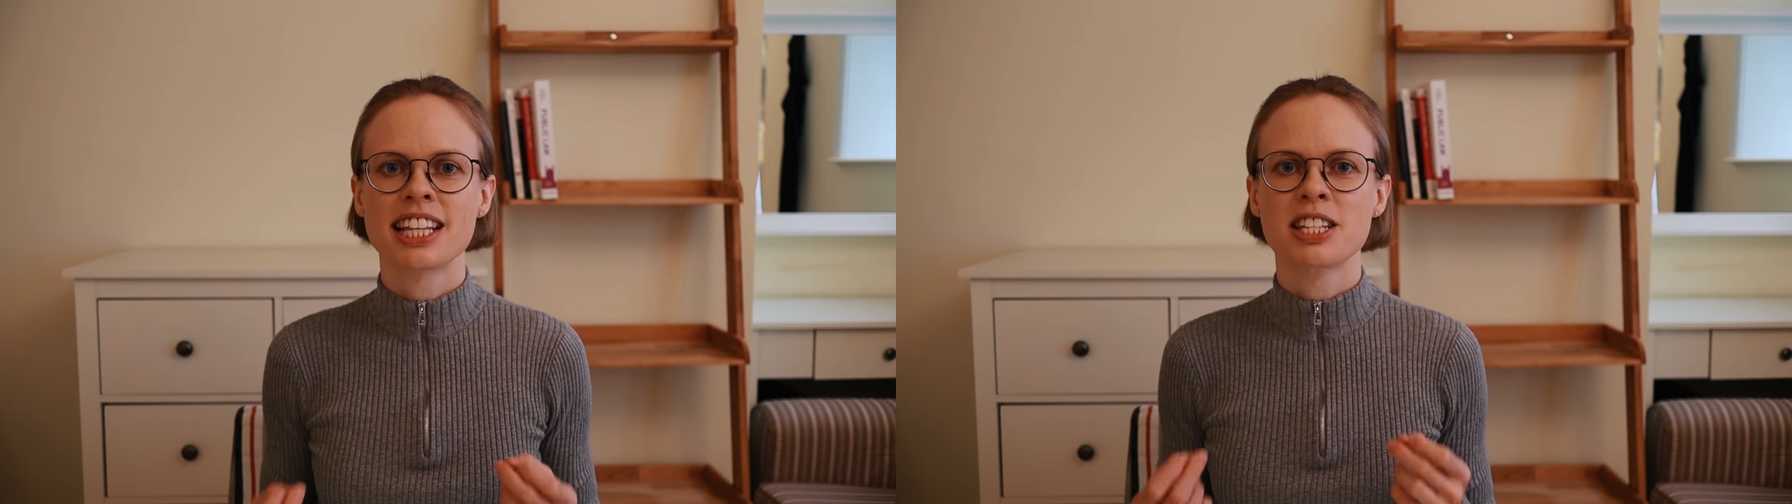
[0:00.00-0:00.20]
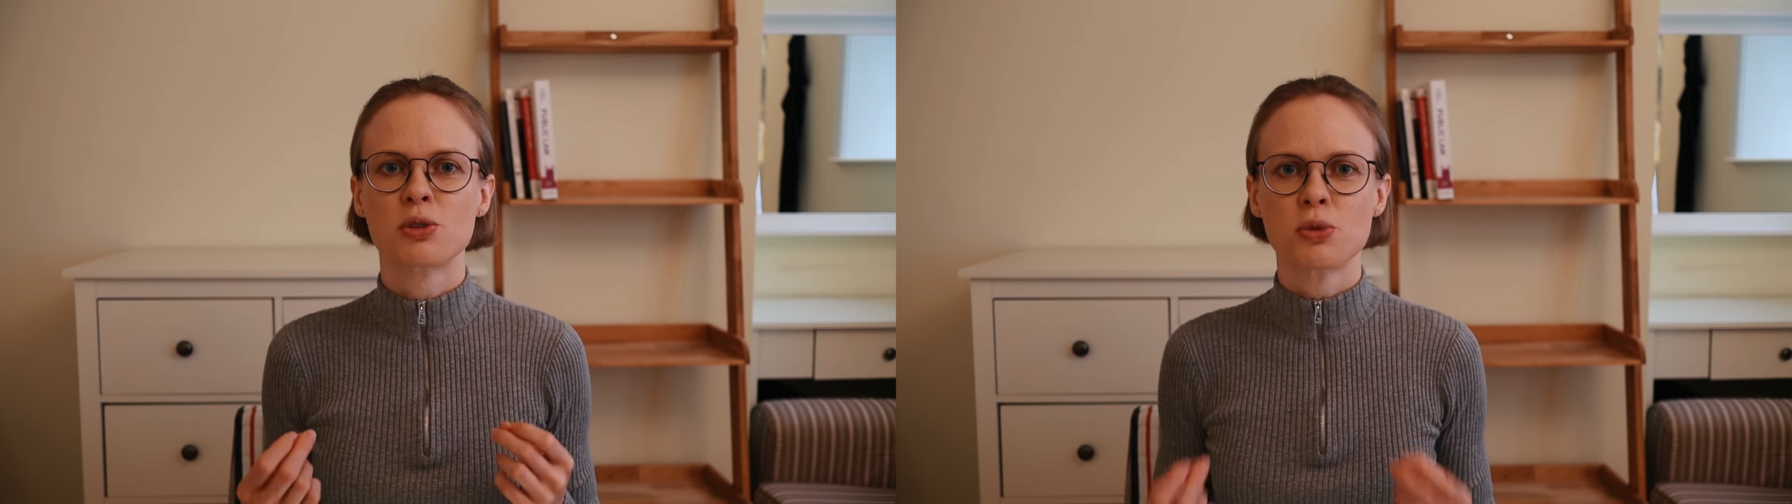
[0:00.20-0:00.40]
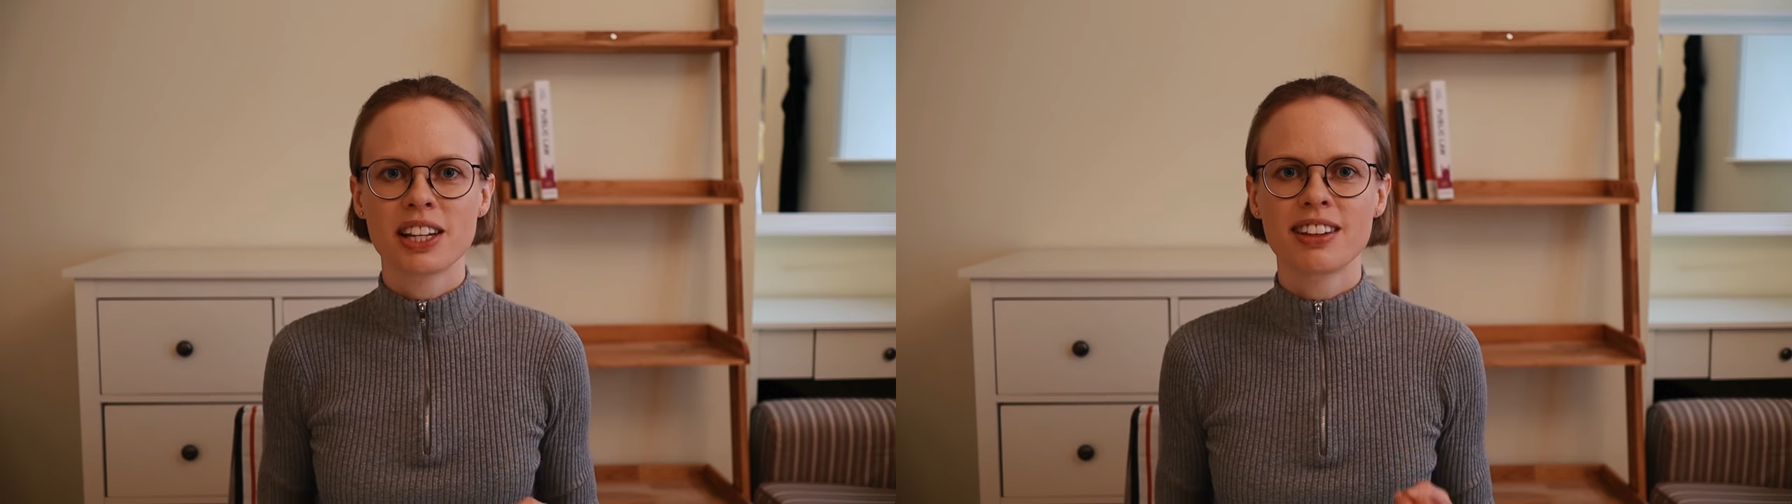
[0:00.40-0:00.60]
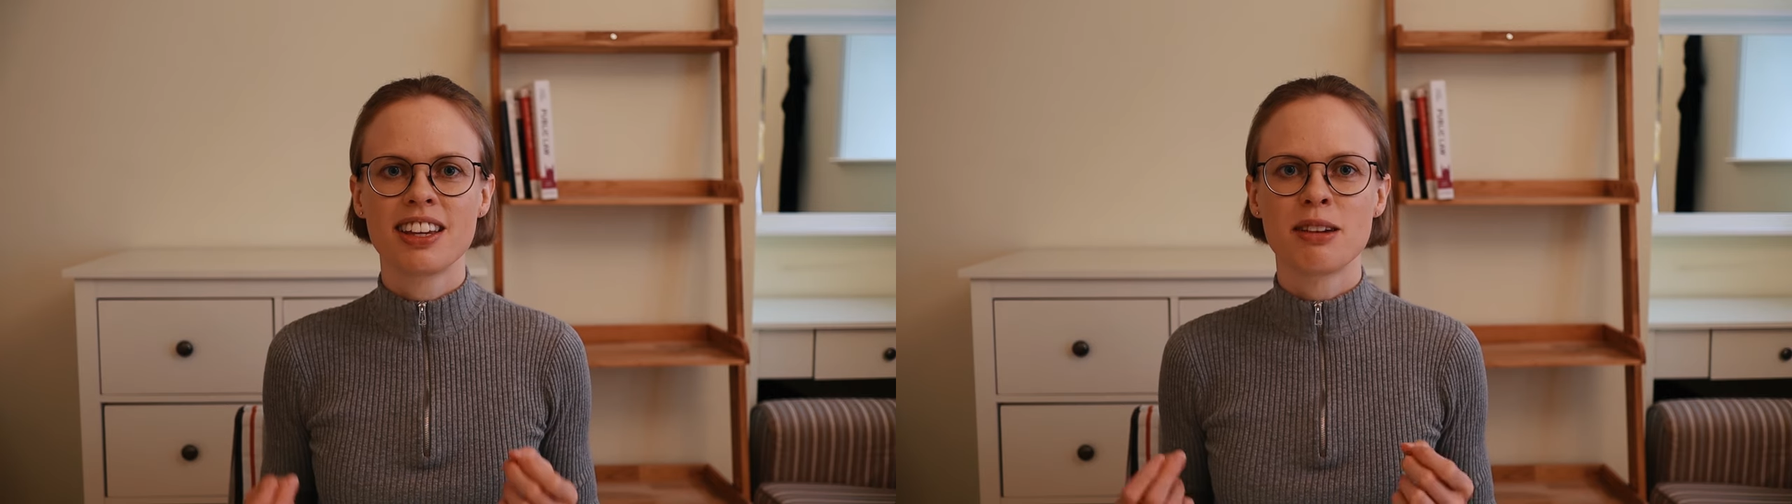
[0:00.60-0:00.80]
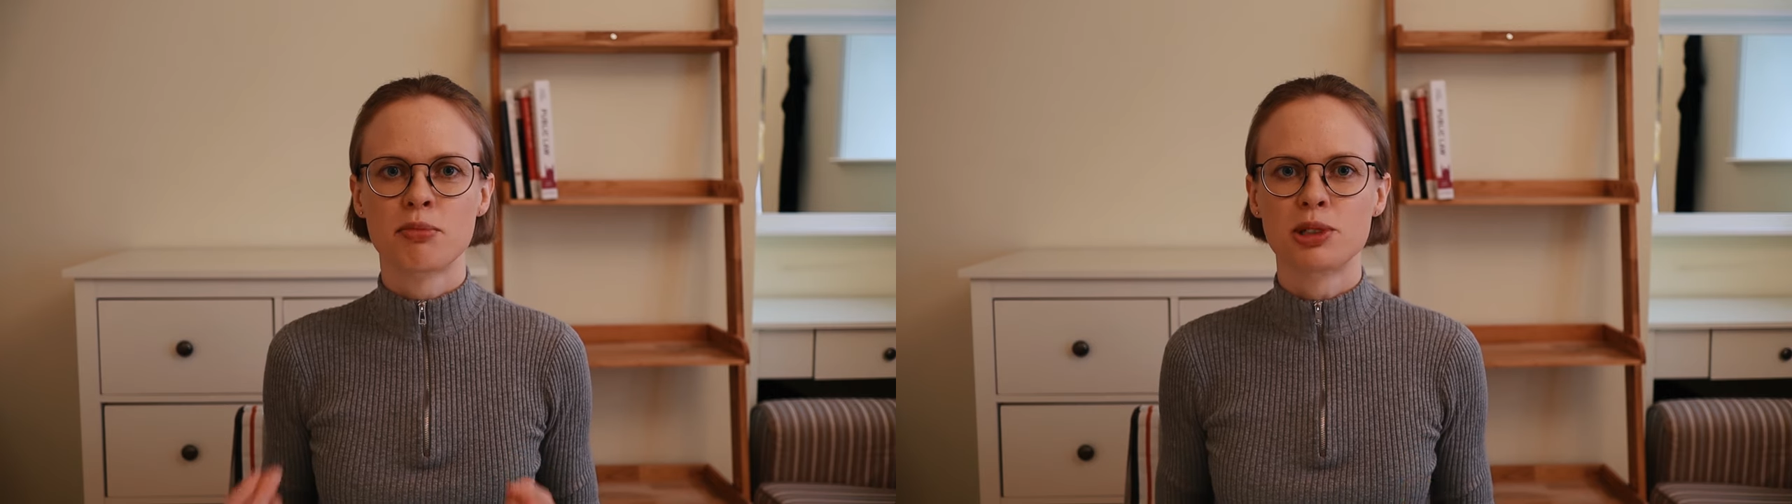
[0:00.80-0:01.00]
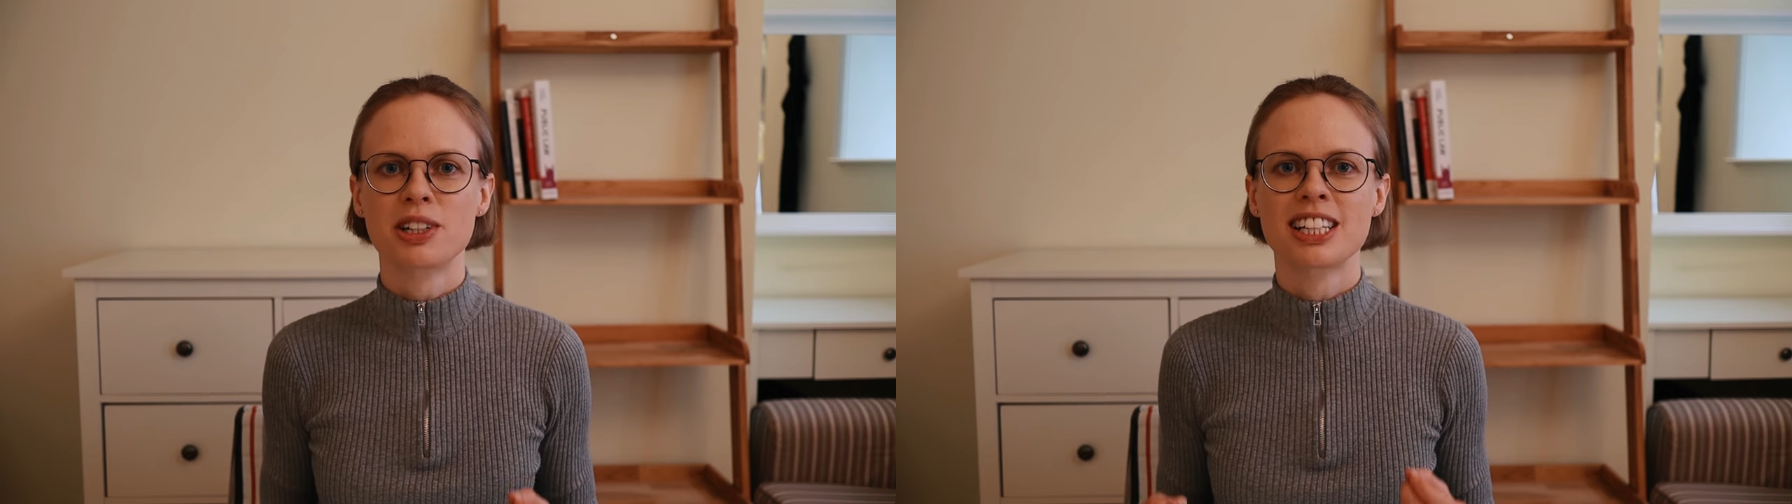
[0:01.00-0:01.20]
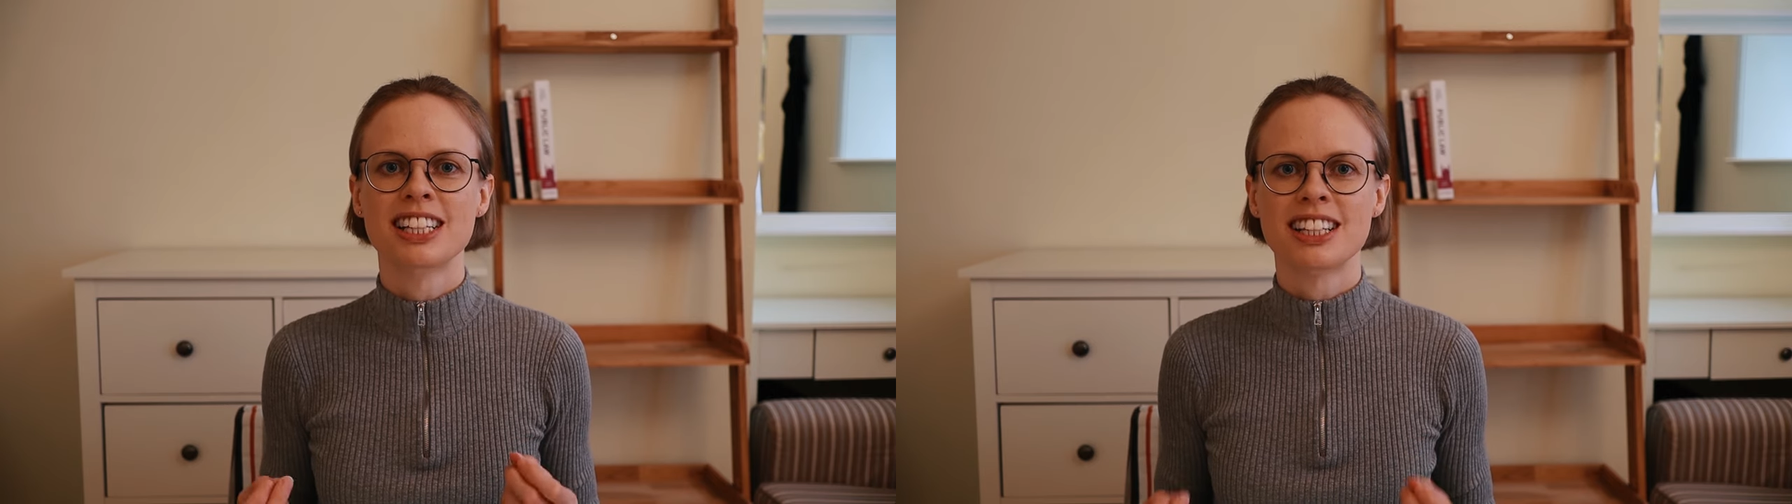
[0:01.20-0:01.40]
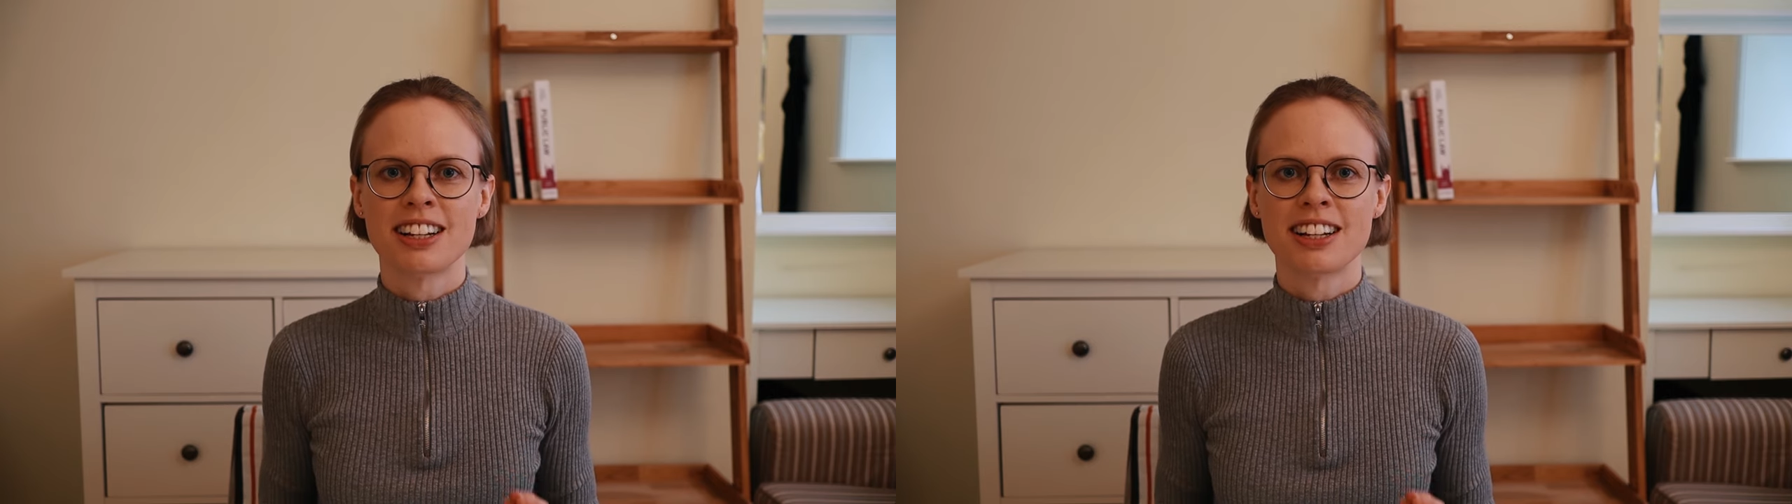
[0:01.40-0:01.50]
it's really important